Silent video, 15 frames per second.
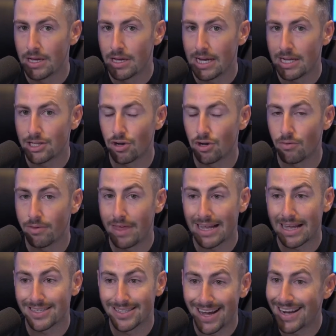And so
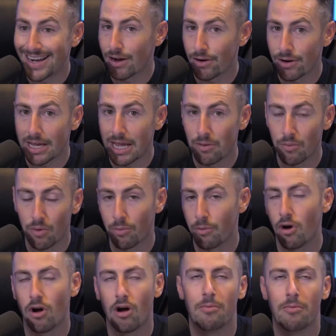that's not an area, again, where,
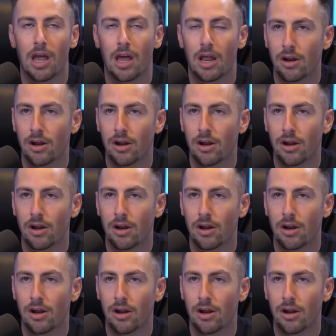oh man,